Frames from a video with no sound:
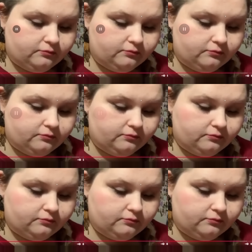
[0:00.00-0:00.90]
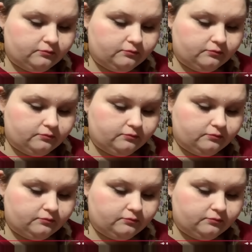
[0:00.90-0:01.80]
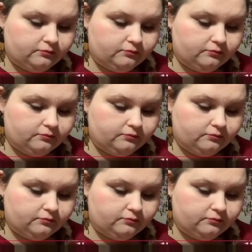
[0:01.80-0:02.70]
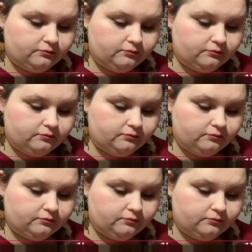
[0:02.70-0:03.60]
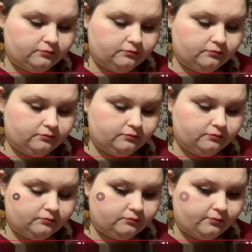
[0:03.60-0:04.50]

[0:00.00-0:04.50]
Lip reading: The person shown says nothing.